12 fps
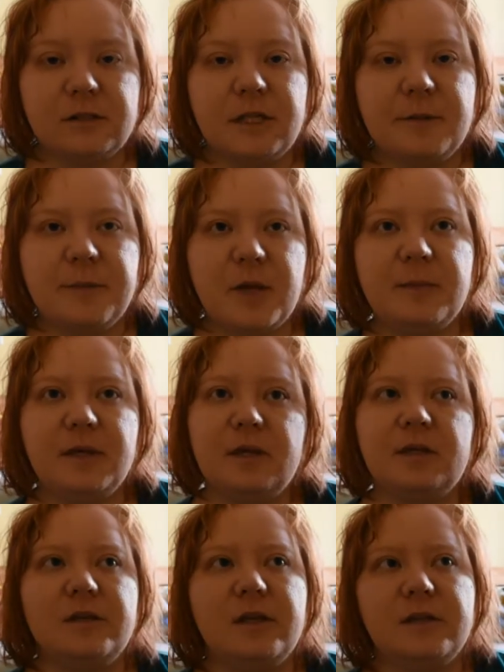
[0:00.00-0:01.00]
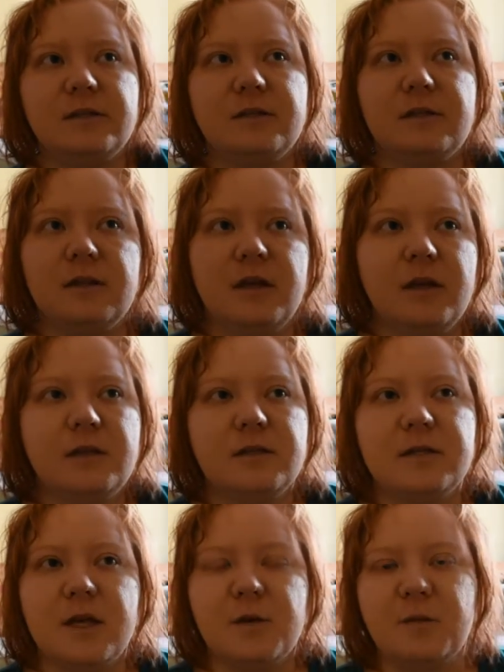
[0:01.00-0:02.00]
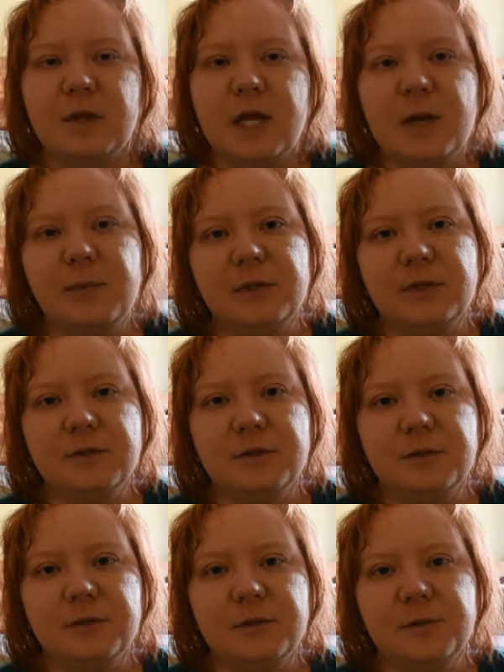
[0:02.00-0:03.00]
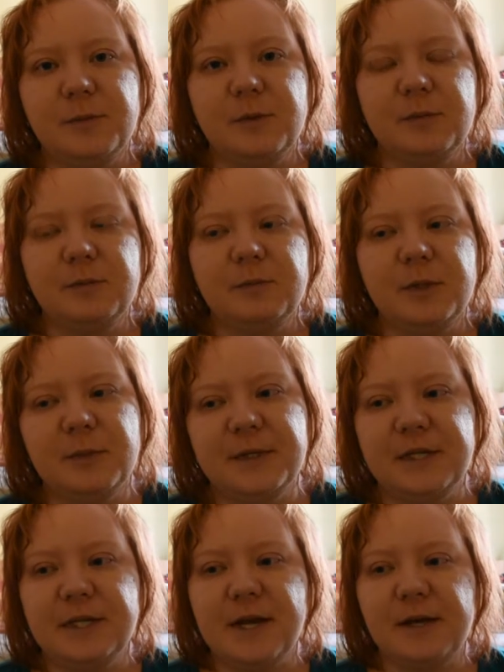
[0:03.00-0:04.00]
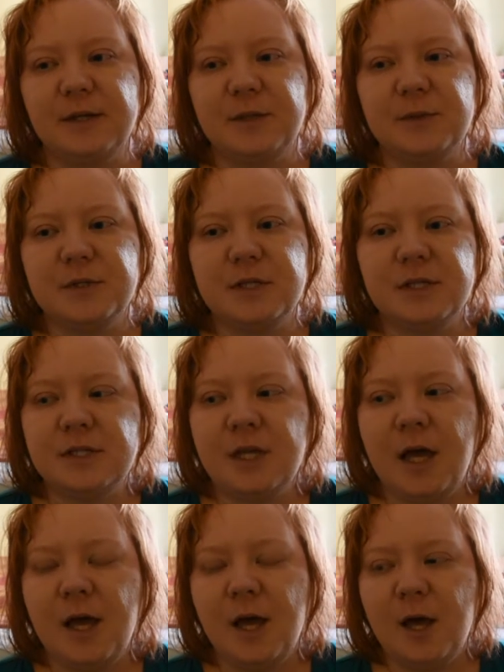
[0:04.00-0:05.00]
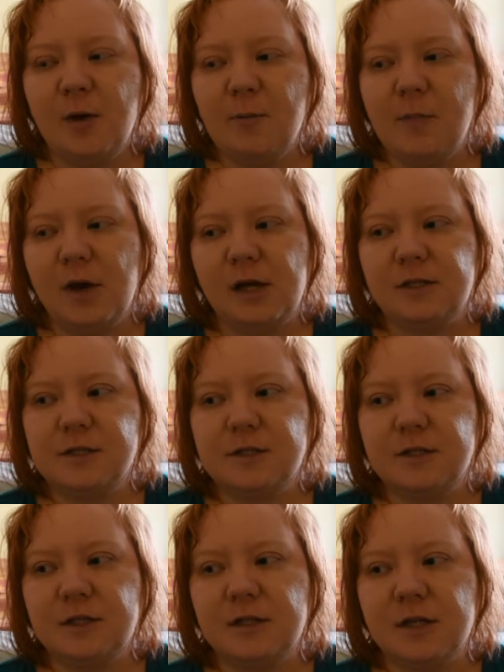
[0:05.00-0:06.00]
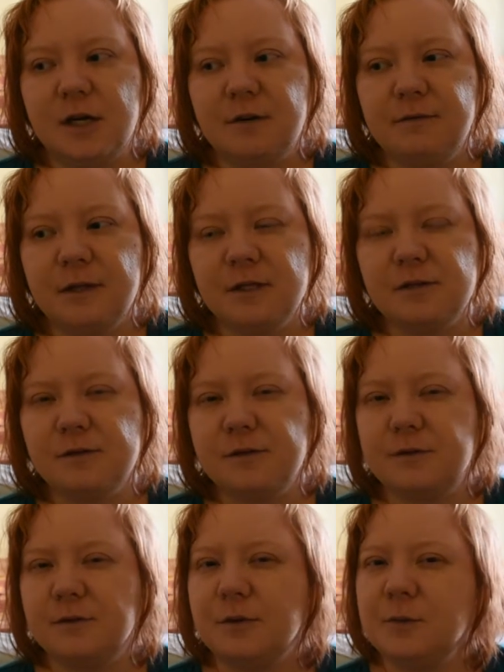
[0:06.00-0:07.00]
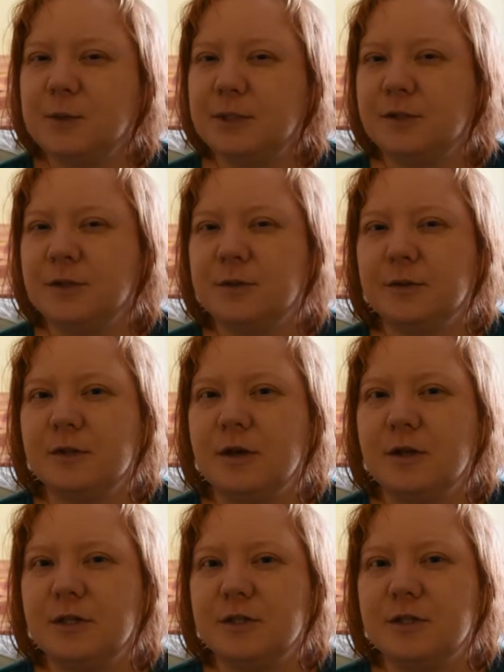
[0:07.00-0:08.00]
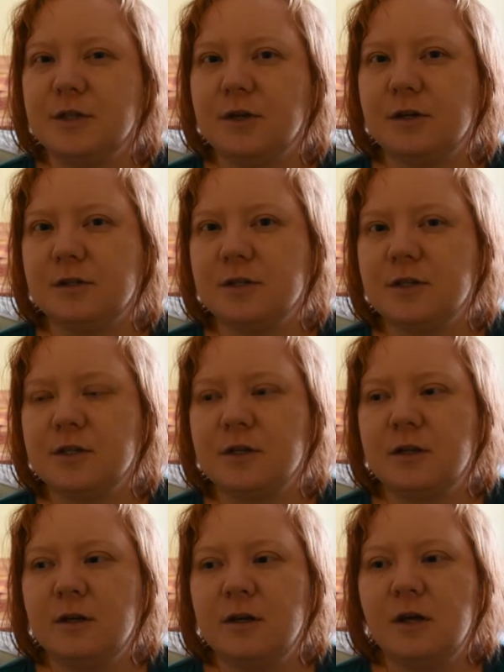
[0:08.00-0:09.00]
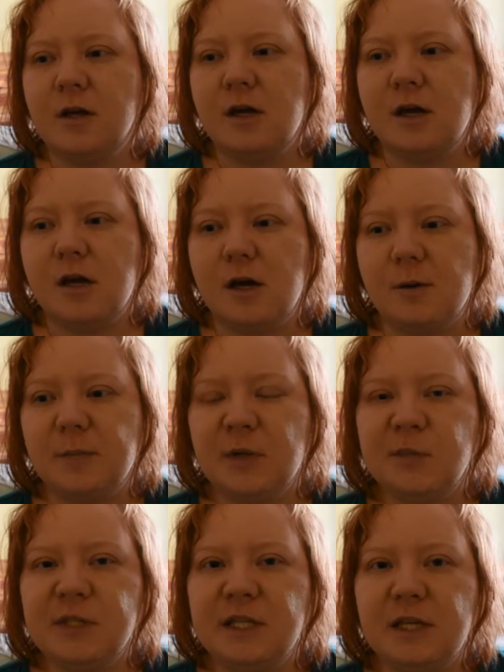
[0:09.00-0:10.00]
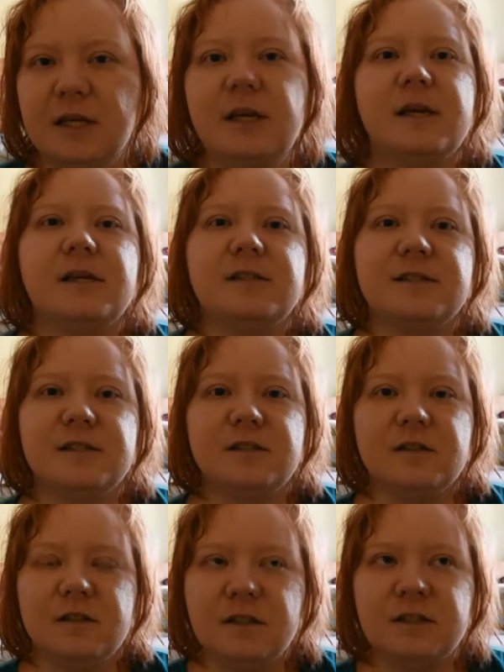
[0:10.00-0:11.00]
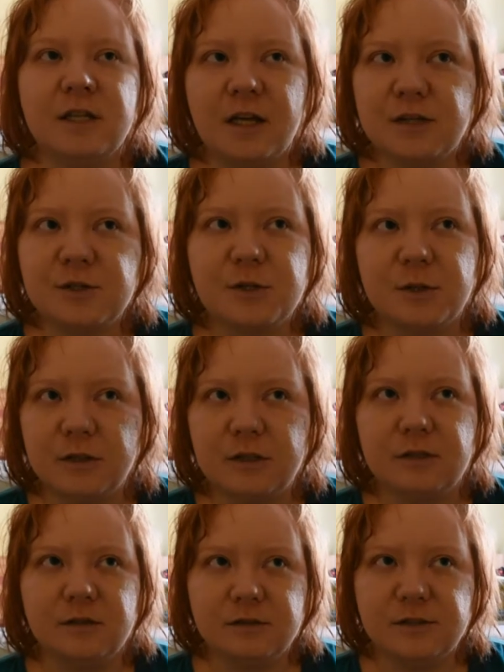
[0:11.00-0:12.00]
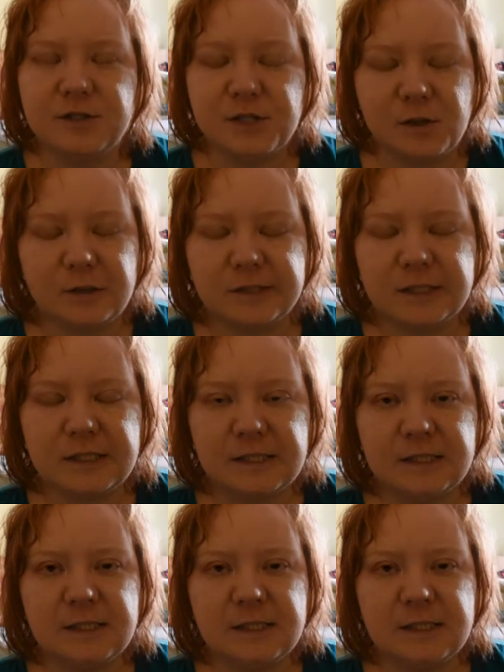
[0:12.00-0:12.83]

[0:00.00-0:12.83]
That maybe this same will happen to the BPD diagnosis. But I think it's also important to acknowledge that BPD is an actual disorder.